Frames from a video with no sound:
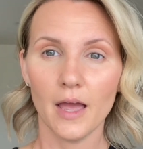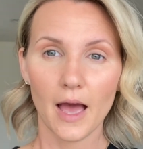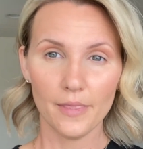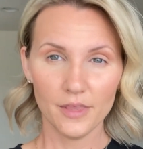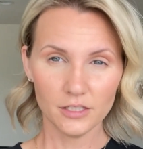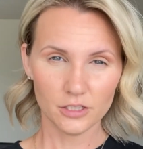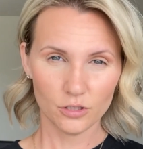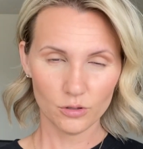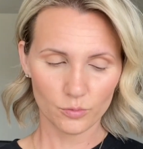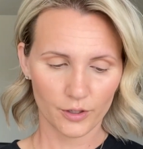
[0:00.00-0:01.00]
And this too
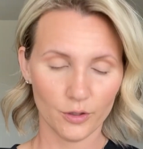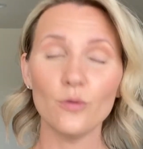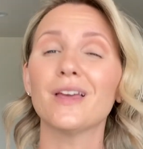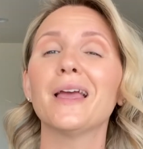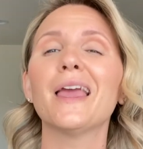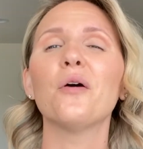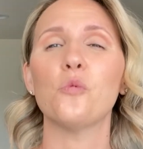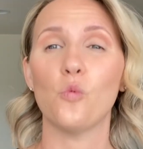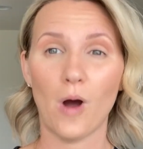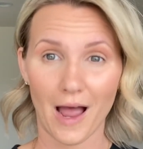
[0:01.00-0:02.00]
is where you can get
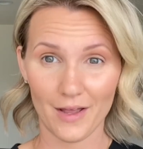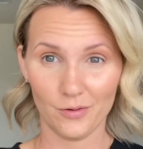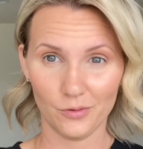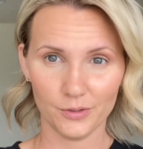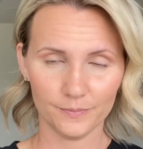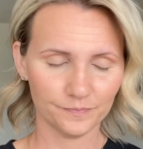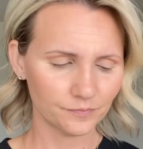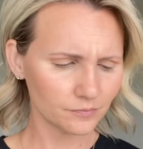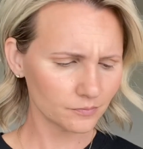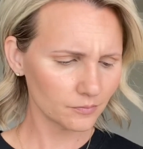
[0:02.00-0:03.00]
wild.
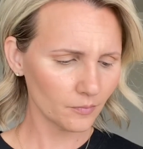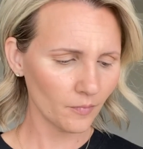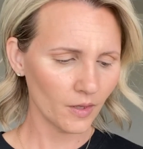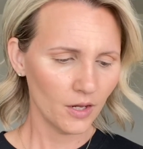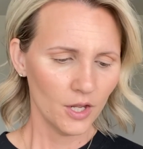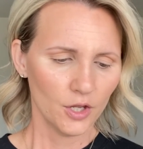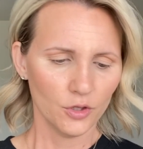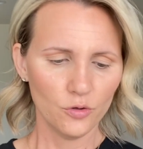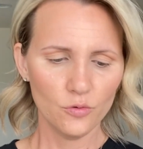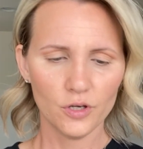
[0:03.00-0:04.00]

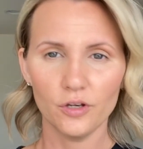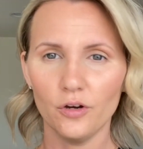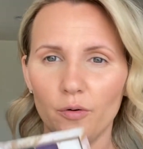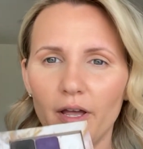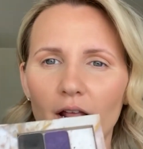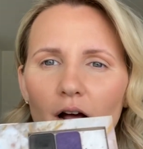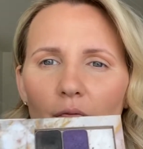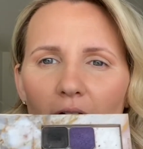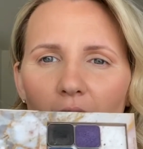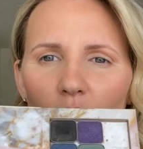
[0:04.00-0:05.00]
You can go in on
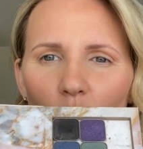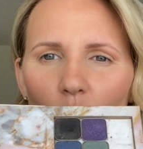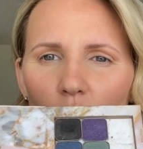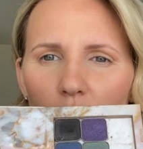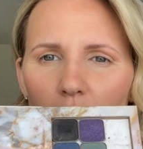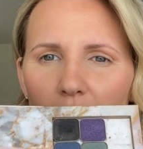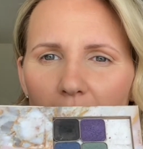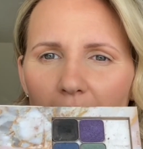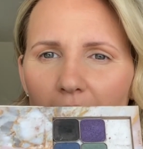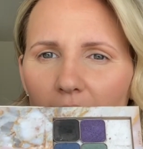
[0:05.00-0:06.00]
the outer corner and
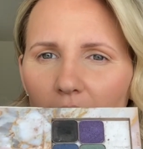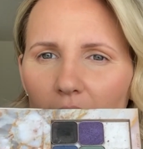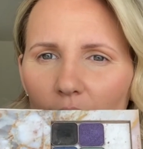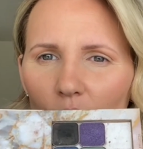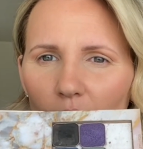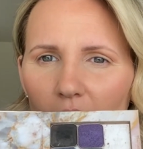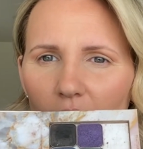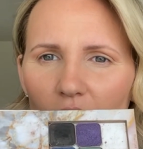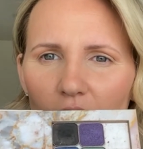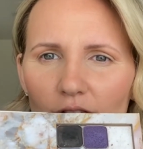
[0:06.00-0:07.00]
add a color like
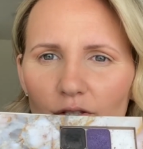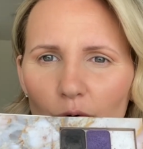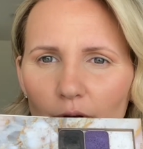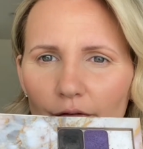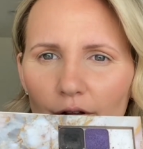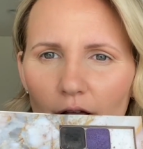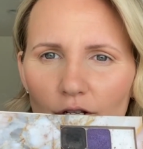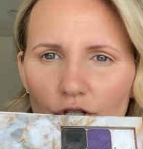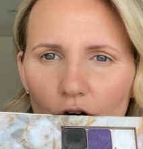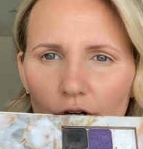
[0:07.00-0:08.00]
this, or even a
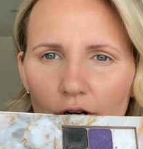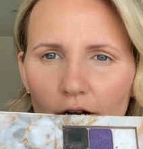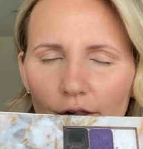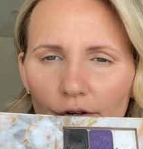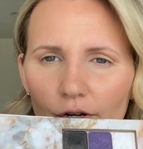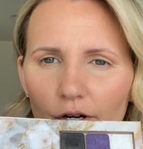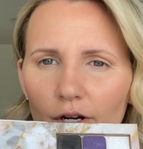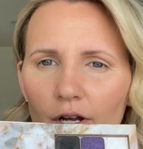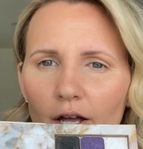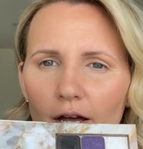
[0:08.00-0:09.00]
darker color.
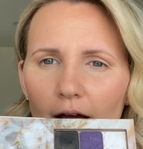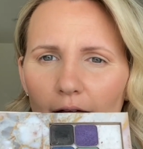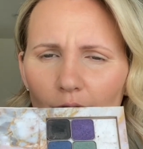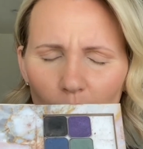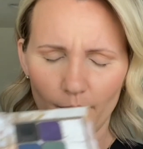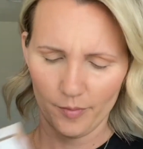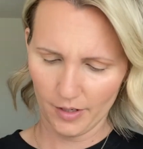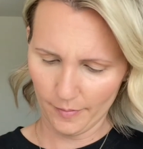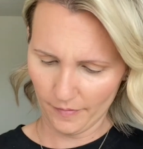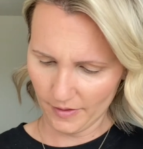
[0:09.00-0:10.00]
I don't remember the
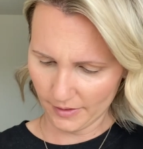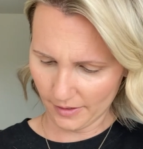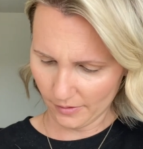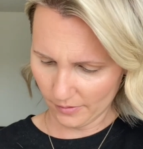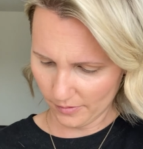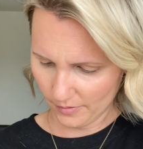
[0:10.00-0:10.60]
name of this color.